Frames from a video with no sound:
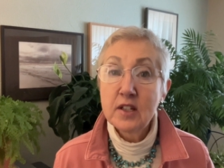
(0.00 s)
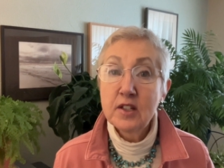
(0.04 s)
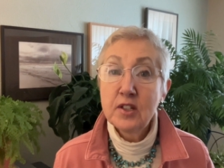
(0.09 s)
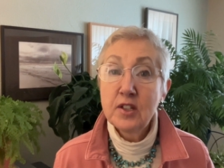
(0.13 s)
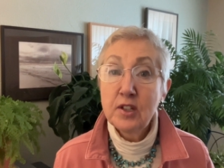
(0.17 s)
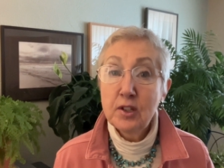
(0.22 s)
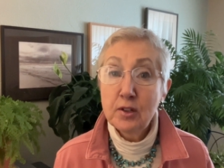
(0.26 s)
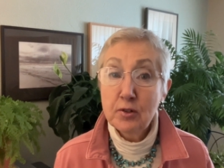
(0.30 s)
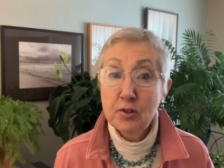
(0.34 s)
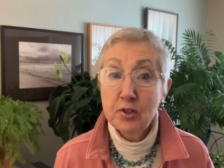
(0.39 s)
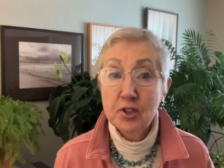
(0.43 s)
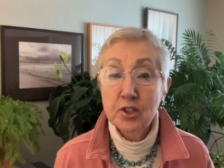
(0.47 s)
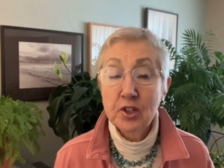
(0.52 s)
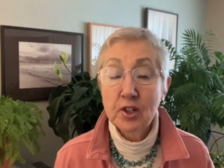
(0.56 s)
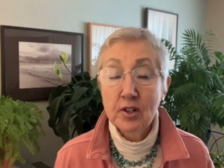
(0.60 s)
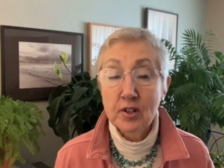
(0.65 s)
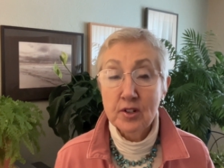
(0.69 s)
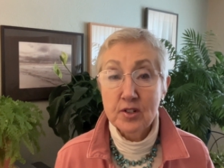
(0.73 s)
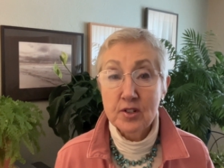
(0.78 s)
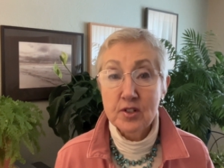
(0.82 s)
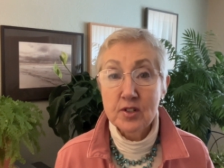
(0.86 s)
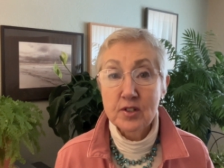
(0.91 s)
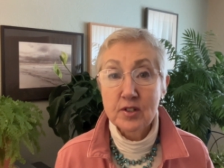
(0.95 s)
new
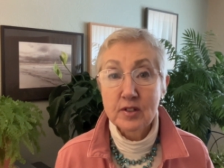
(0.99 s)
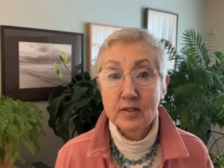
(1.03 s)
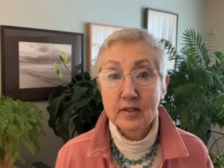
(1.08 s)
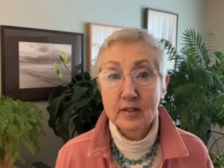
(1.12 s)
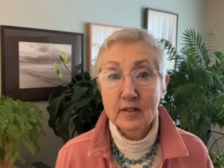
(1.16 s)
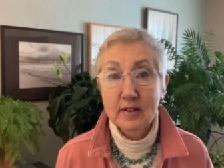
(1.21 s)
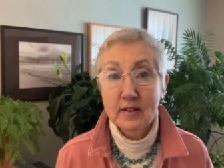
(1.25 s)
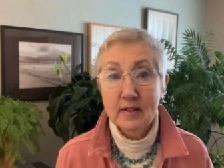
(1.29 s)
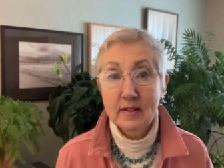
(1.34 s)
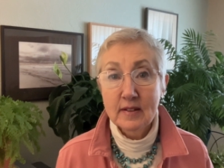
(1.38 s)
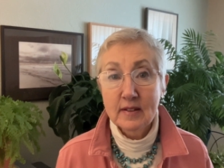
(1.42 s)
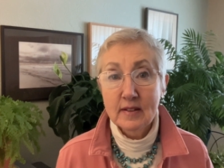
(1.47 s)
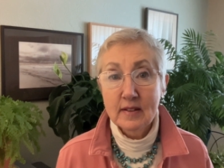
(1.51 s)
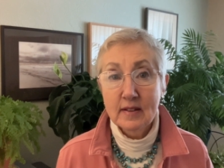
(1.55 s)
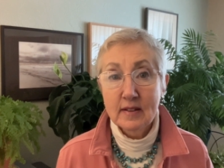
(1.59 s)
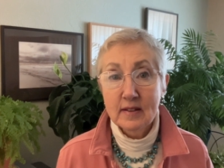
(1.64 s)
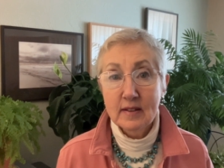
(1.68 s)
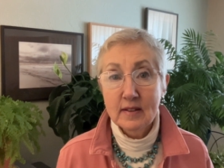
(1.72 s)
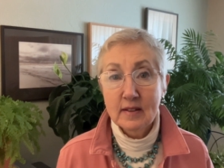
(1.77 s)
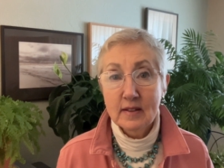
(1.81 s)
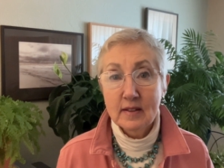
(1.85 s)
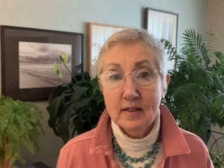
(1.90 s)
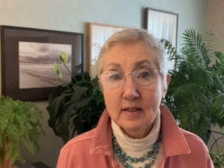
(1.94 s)
church.
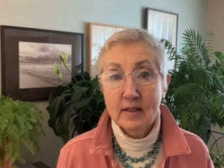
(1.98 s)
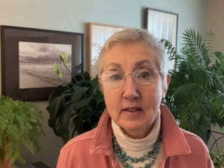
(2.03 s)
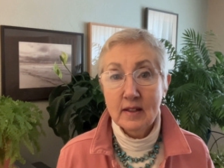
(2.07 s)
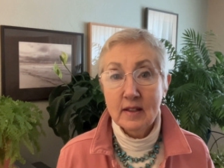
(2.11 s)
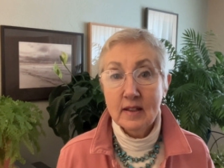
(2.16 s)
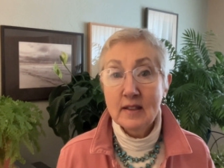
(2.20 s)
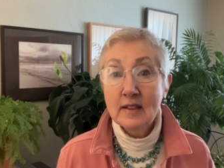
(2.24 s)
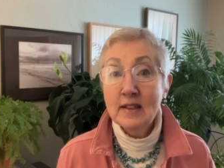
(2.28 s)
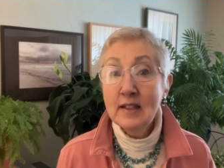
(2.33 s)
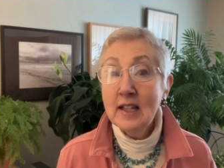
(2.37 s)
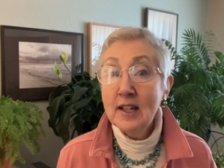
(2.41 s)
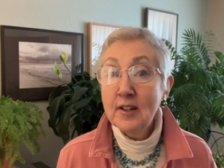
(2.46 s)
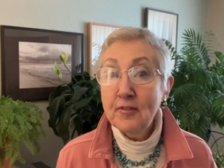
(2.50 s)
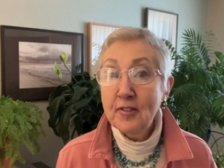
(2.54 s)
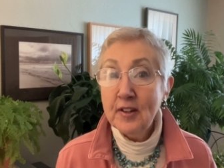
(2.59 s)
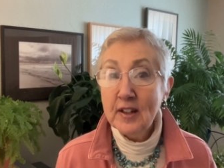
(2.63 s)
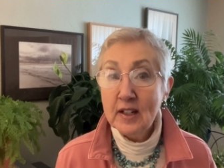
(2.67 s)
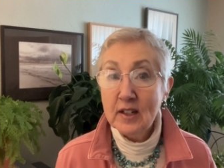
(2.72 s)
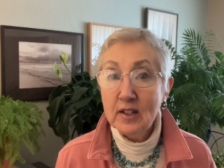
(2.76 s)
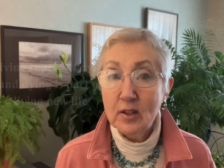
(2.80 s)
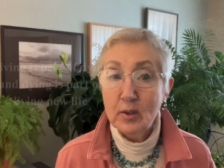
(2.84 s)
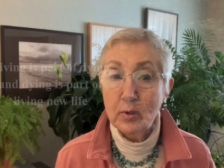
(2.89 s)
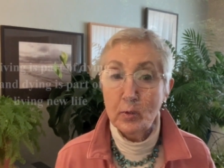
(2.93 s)

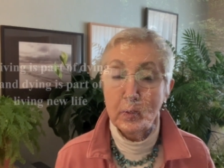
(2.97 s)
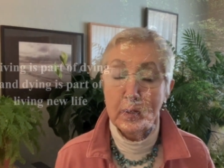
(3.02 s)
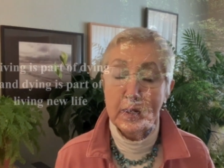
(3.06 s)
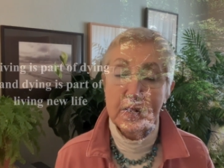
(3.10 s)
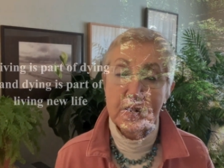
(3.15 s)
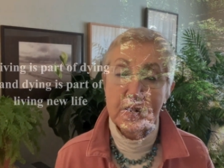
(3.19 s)
Living, we